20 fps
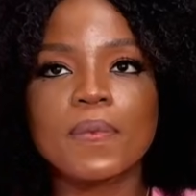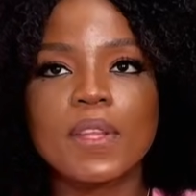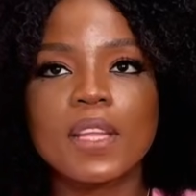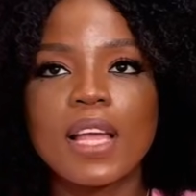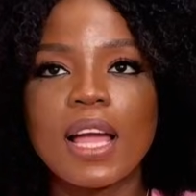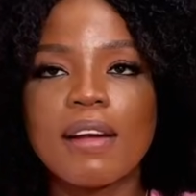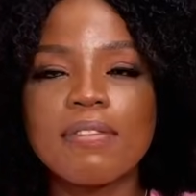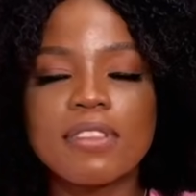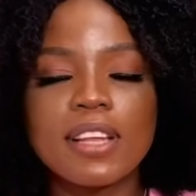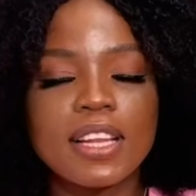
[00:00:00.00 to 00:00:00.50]

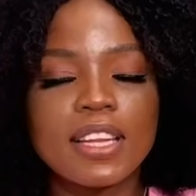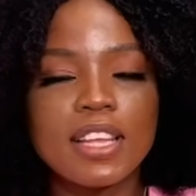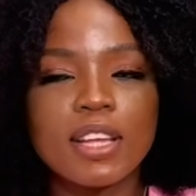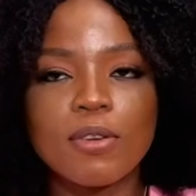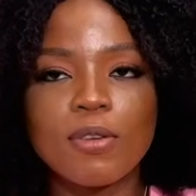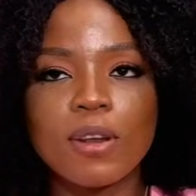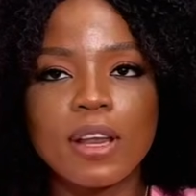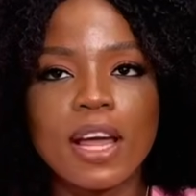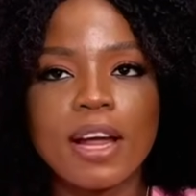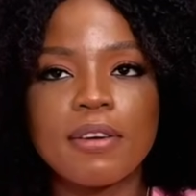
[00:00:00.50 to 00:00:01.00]
after the
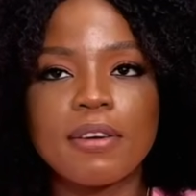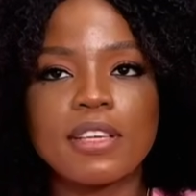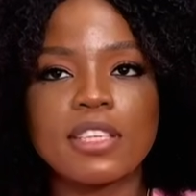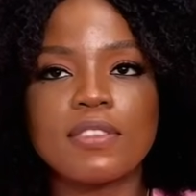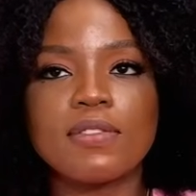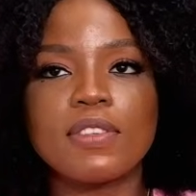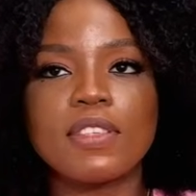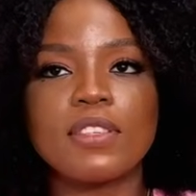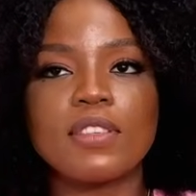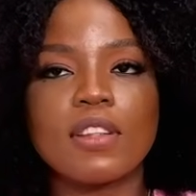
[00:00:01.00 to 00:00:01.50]
whole
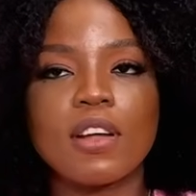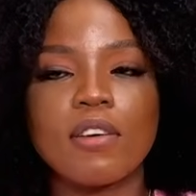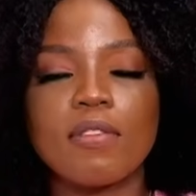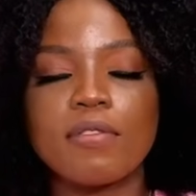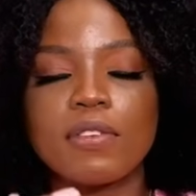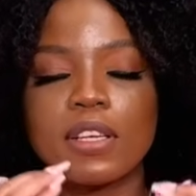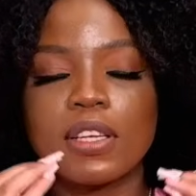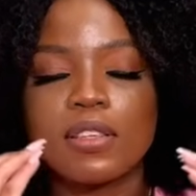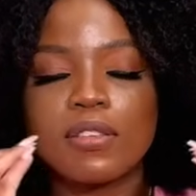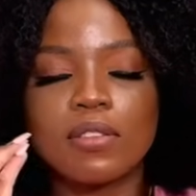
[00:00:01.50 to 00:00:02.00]
RSV stuff,
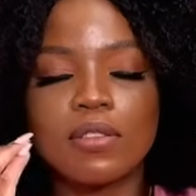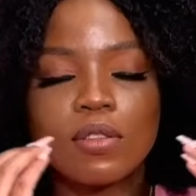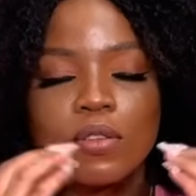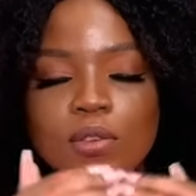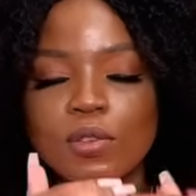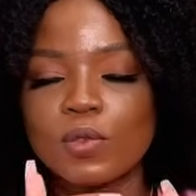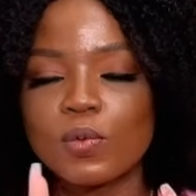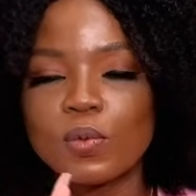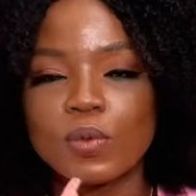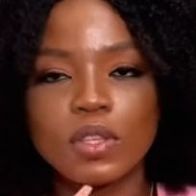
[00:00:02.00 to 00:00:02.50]
his
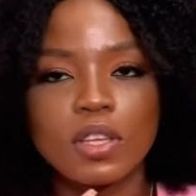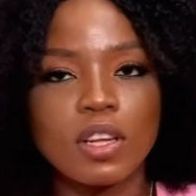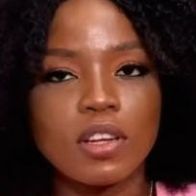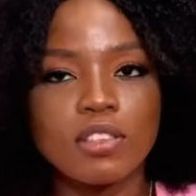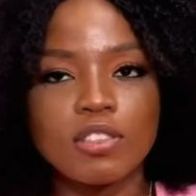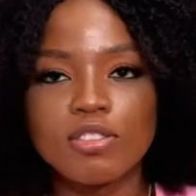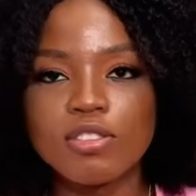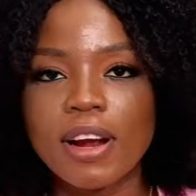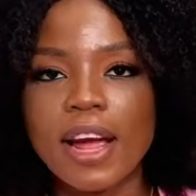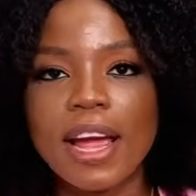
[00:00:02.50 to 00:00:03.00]
nose would not
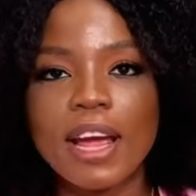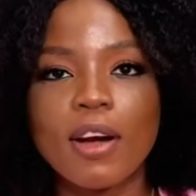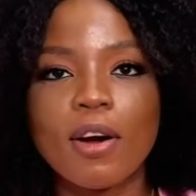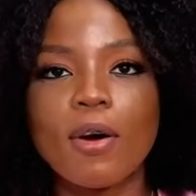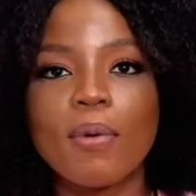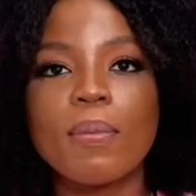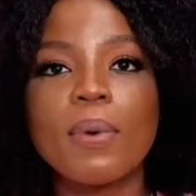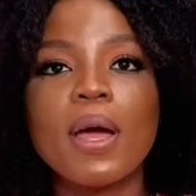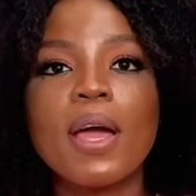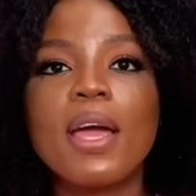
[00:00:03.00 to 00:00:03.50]
dry up.